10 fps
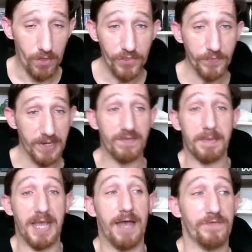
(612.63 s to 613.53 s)
All three of
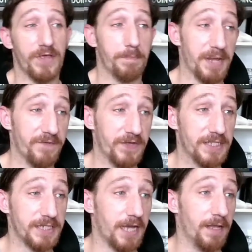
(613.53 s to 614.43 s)
them have their
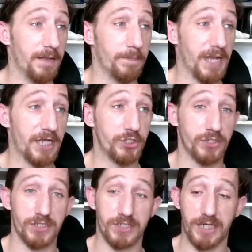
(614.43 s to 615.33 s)
benefits. As
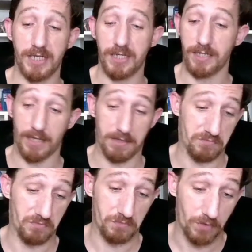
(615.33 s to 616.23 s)
you can see
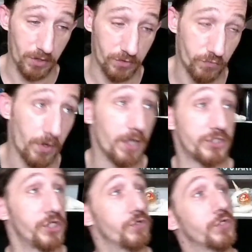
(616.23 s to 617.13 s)

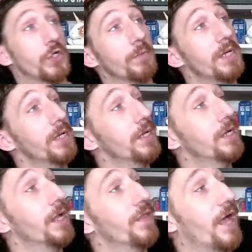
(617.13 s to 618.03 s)
across YouTube,
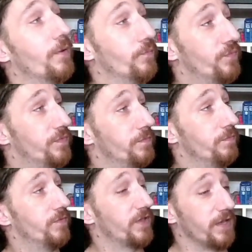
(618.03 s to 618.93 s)
that
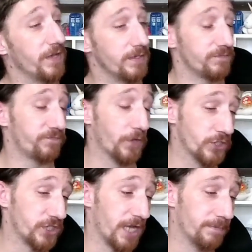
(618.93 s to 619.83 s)
the
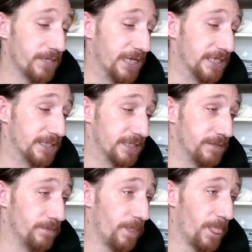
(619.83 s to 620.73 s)
first step is
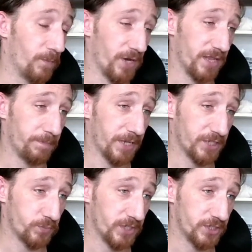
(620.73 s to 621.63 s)
one of the
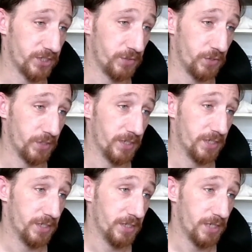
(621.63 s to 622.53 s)
best ways to do it
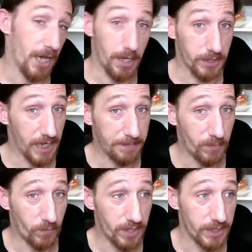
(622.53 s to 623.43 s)

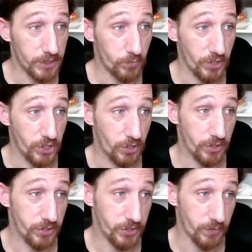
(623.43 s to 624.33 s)
entertainment wise when
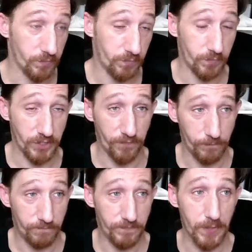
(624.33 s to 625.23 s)
you're
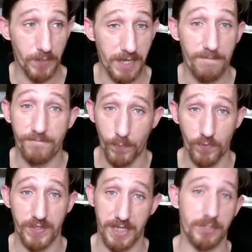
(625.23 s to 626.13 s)
viewing
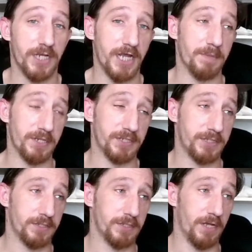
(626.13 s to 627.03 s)
for the entertainment
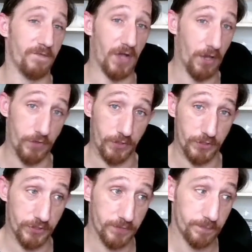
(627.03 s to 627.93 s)
of
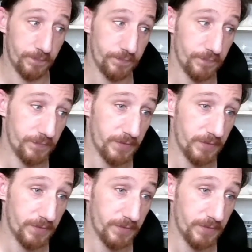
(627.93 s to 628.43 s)
others,